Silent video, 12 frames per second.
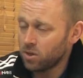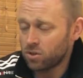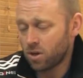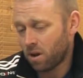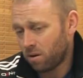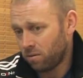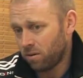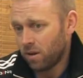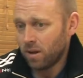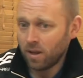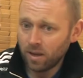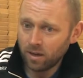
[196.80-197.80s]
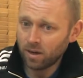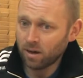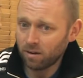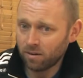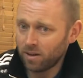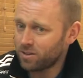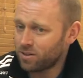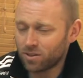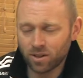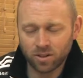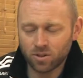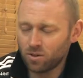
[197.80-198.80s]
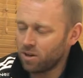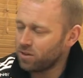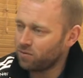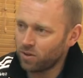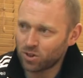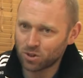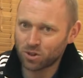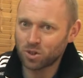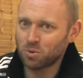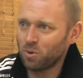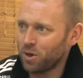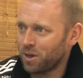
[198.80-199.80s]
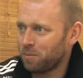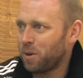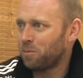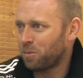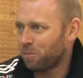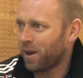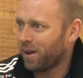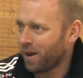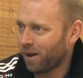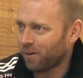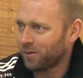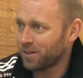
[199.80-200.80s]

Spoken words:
So, you know, it's not as vicious as what people make out.